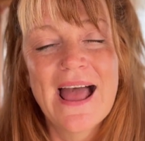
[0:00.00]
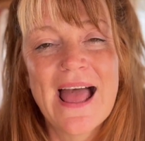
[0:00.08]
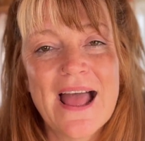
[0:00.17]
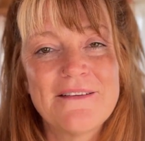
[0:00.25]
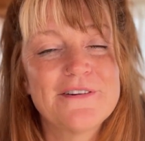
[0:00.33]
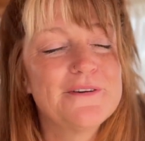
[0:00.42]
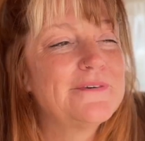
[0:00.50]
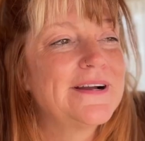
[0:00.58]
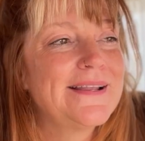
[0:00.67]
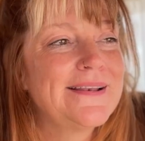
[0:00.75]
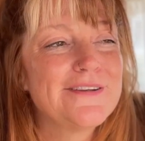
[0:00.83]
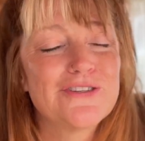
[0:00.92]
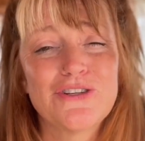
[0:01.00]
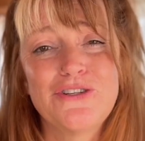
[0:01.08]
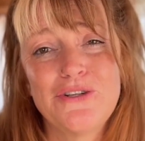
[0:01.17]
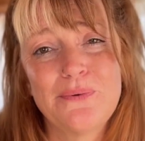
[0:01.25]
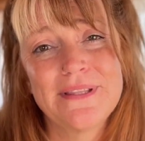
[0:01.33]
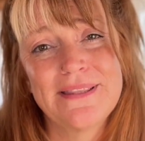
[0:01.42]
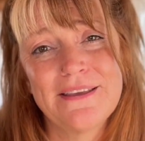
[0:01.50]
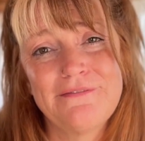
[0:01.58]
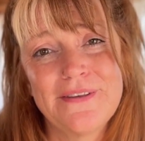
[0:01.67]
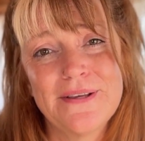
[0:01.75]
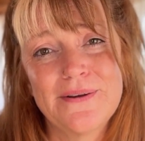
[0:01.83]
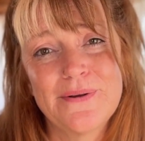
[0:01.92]
Everyone should do what they
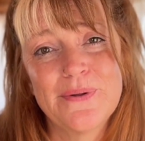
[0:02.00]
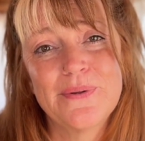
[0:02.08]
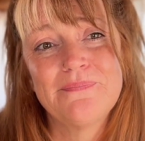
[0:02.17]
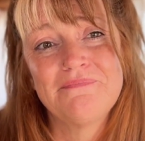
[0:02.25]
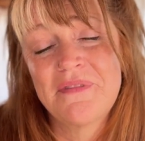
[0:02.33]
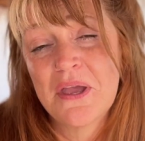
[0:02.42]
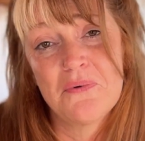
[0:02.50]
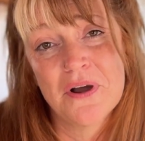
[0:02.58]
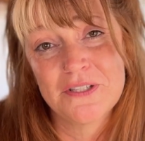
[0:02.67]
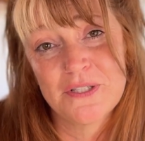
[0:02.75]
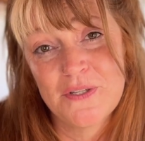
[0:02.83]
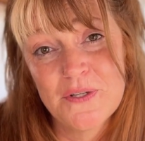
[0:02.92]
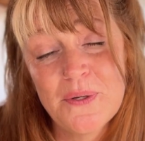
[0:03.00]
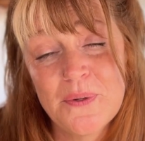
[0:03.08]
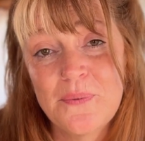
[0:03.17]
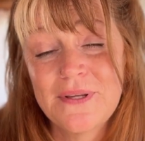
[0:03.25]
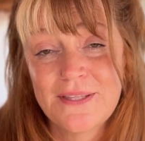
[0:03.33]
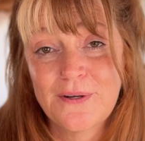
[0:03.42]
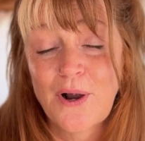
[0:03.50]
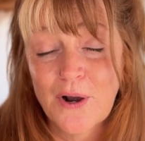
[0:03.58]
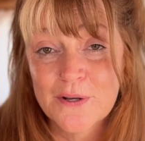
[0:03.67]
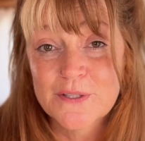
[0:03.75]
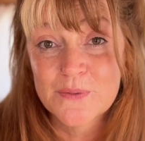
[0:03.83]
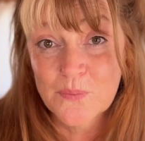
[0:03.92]
feel they want to do, what their
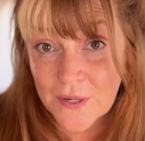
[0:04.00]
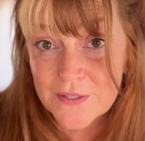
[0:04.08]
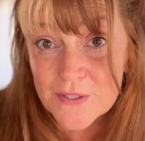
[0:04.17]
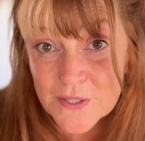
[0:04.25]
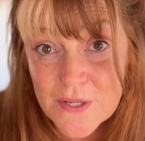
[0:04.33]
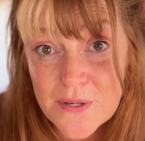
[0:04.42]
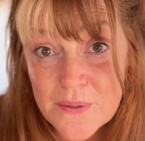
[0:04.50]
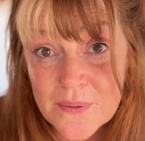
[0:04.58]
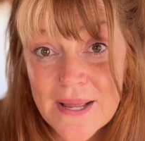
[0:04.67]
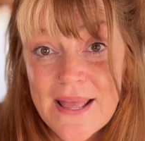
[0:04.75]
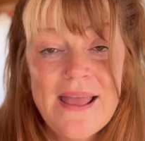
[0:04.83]
hearts want to do.